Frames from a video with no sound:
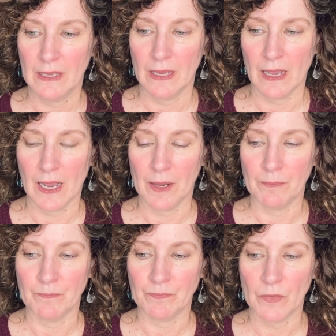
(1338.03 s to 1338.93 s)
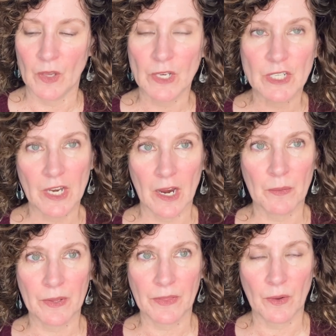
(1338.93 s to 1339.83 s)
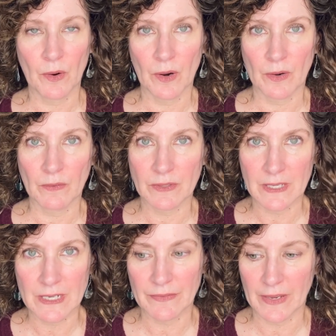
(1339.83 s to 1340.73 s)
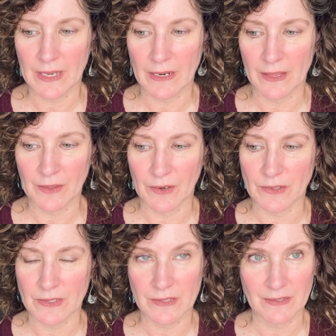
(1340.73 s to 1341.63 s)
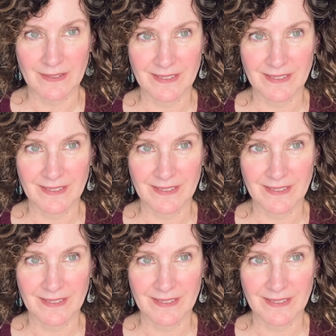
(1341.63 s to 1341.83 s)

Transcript: You can share with your significant others,